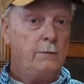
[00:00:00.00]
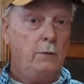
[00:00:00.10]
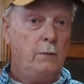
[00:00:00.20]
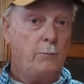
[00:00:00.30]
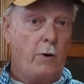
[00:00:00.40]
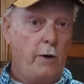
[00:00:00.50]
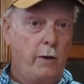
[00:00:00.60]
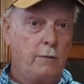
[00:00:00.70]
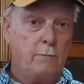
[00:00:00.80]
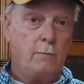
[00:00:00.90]
the
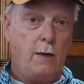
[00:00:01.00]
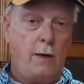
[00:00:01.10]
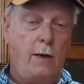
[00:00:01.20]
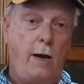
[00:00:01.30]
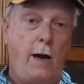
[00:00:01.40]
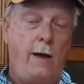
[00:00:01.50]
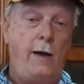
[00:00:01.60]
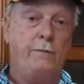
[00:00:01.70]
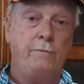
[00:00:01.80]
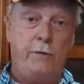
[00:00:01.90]
product, I
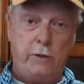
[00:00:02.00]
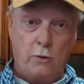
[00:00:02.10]
have the